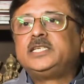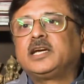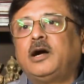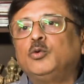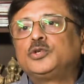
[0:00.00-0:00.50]

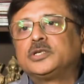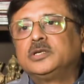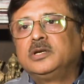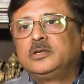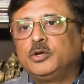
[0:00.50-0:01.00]
take out
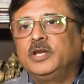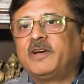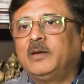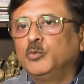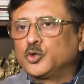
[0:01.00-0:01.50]

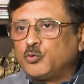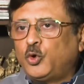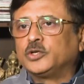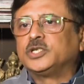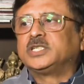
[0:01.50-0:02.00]
25 most
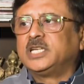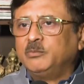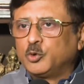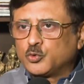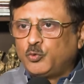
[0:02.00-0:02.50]
wanted,
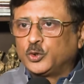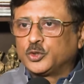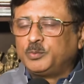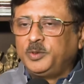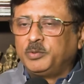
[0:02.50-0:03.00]
10 most
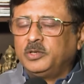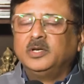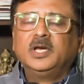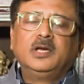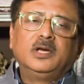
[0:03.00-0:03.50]
wanted people
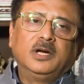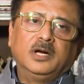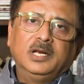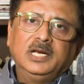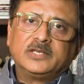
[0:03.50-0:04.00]

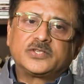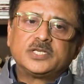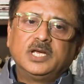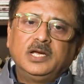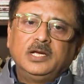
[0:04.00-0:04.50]

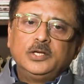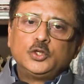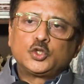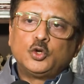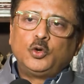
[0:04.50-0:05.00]
list.
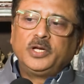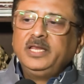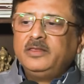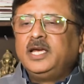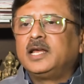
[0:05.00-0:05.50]
So
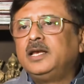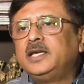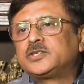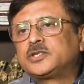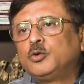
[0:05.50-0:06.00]
in their
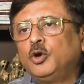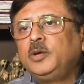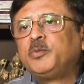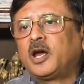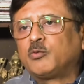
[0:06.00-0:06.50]
list,
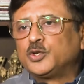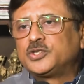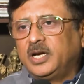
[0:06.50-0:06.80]
Goldie Brar was